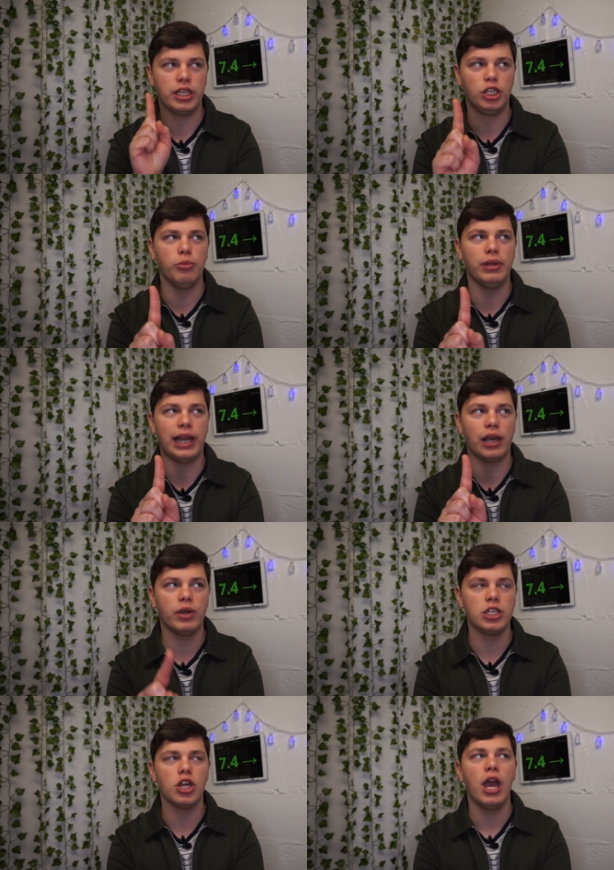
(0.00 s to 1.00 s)
a human
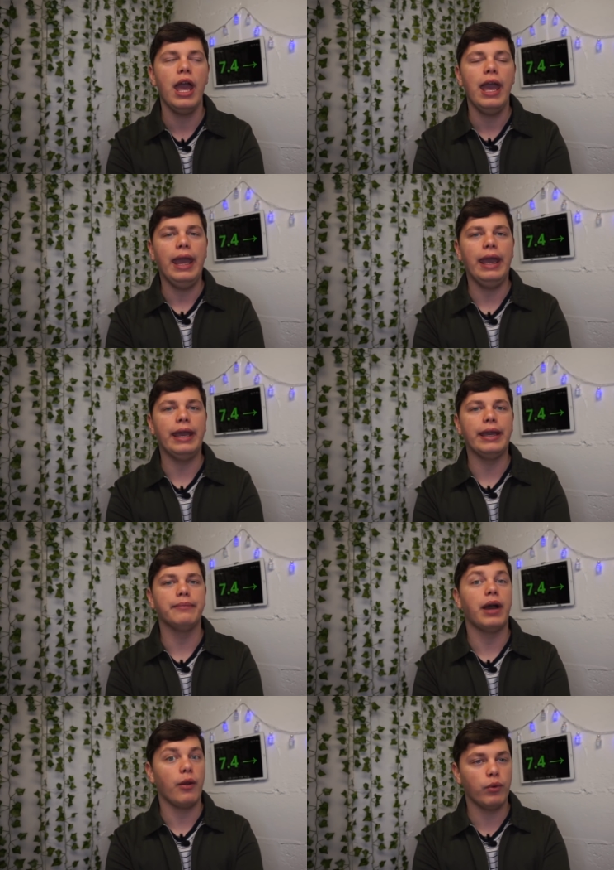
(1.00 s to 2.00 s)
language.
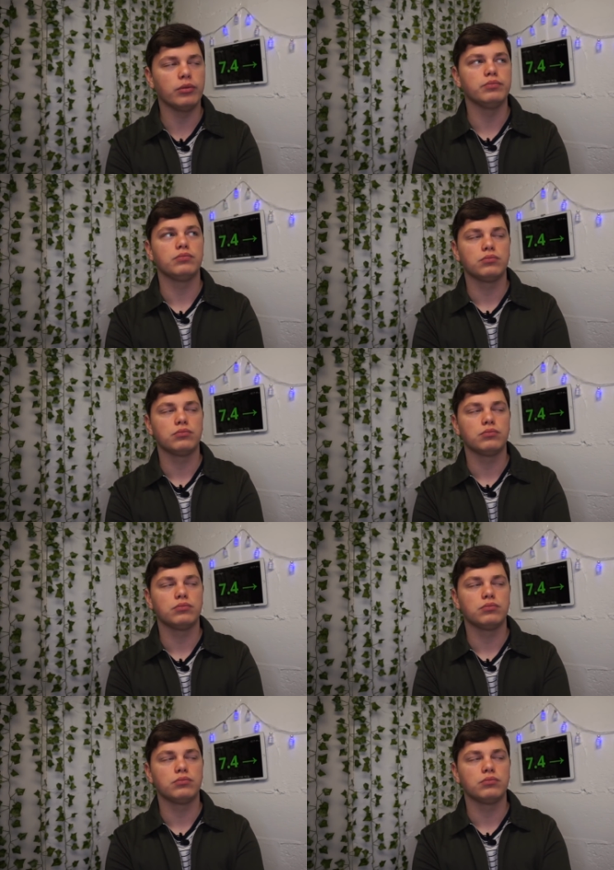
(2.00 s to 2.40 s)
Um, I will